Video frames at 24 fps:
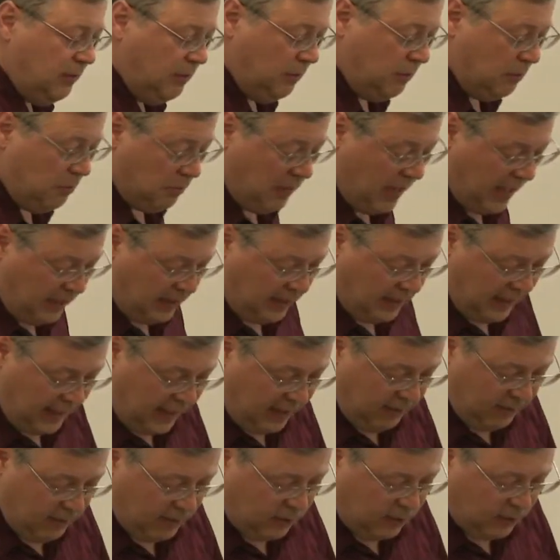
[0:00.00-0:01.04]
many
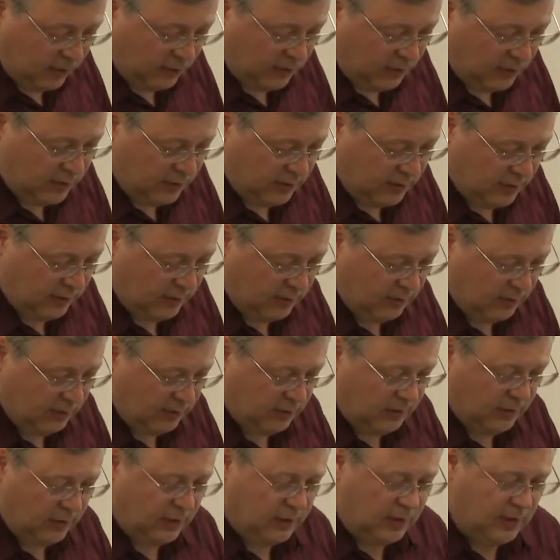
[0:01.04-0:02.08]
languages
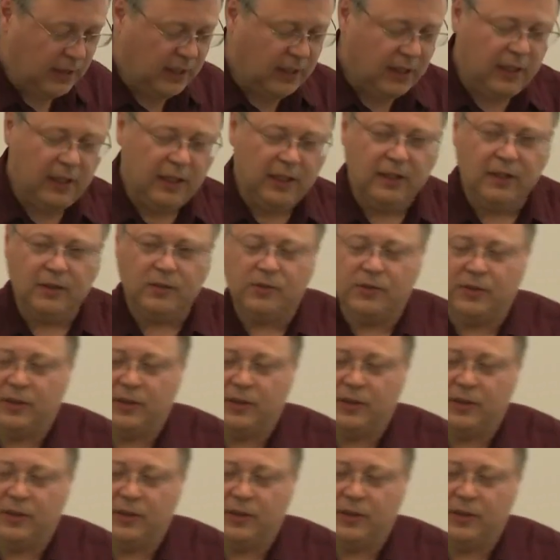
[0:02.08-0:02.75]
in this